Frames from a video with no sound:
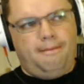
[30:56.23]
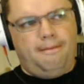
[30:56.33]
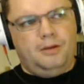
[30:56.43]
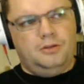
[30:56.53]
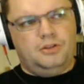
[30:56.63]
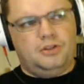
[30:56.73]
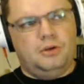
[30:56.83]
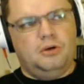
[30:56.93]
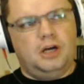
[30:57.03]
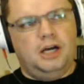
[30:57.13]

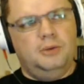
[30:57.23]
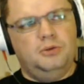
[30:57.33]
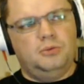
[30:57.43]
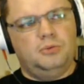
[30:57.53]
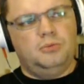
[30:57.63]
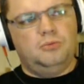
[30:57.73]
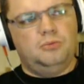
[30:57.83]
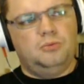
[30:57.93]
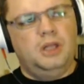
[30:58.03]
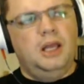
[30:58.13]
So I would,
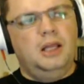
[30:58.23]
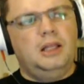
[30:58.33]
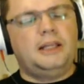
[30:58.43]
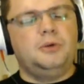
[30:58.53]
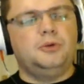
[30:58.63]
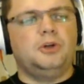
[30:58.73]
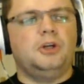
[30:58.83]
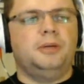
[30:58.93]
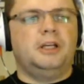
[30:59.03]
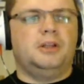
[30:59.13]
like you were talking
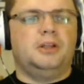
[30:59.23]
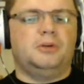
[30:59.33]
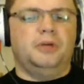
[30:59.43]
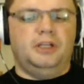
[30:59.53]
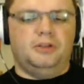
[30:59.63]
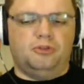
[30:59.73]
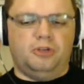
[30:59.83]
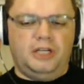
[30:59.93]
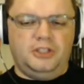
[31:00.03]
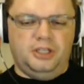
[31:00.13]
about the Greek
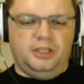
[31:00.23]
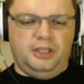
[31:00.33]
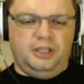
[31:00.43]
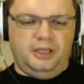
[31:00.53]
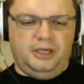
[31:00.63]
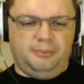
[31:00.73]
tragedy thing there,